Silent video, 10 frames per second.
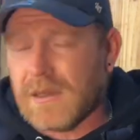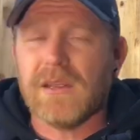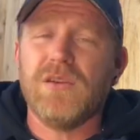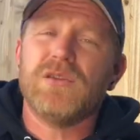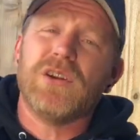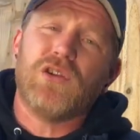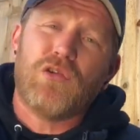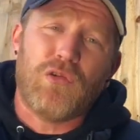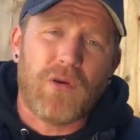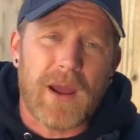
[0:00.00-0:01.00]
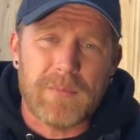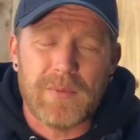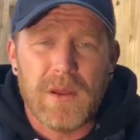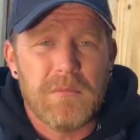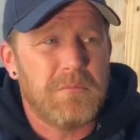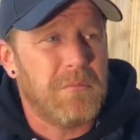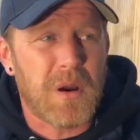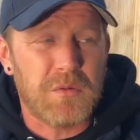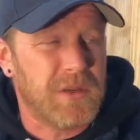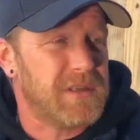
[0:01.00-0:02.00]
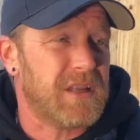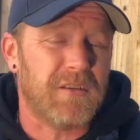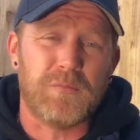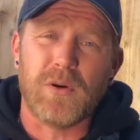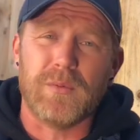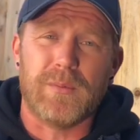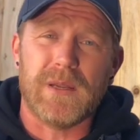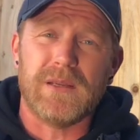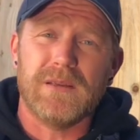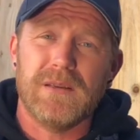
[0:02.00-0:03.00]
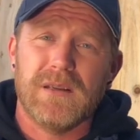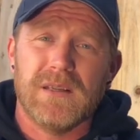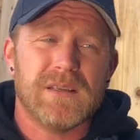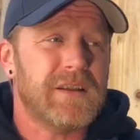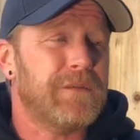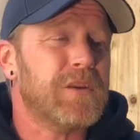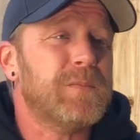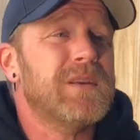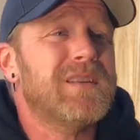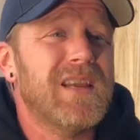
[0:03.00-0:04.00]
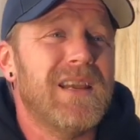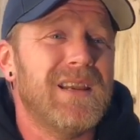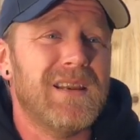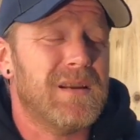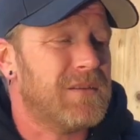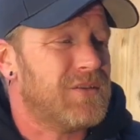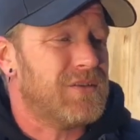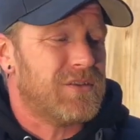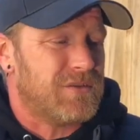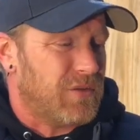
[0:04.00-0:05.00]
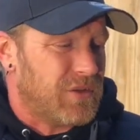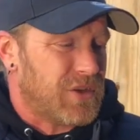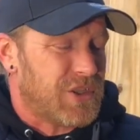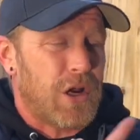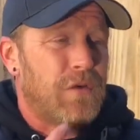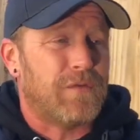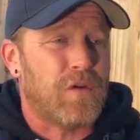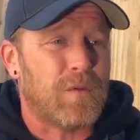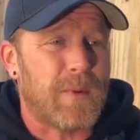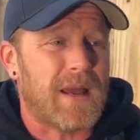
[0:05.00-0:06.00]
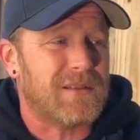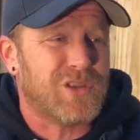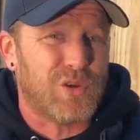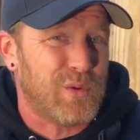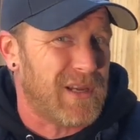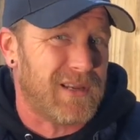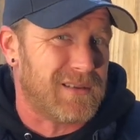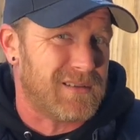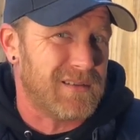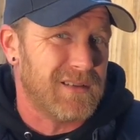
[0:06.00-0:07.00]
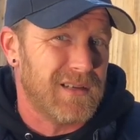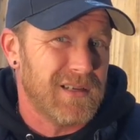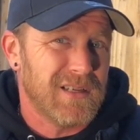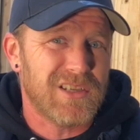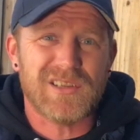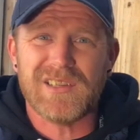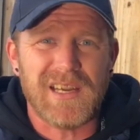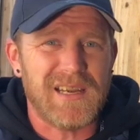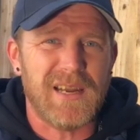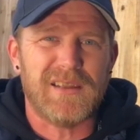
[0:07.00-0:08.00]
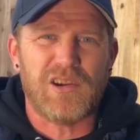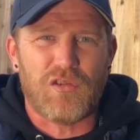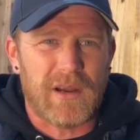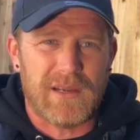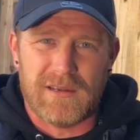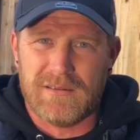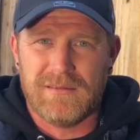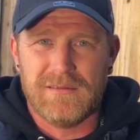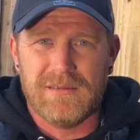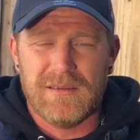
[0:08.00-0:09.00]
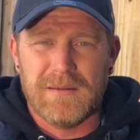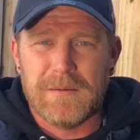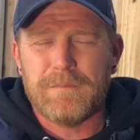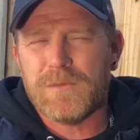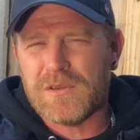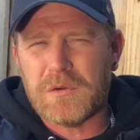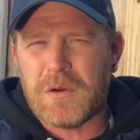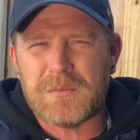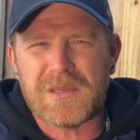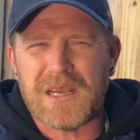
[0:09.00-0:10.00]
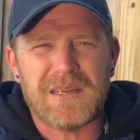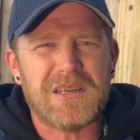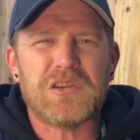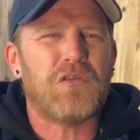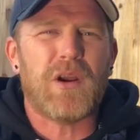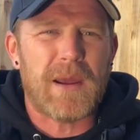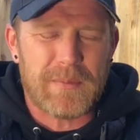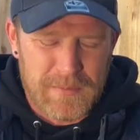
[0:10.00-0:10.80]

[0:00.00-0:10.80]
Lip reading: They're using crap, moldy stuff probably. Stuff that's been sitting on the shelf for about 2 years, just sitting there degrading. See what I'm saying? It's crap.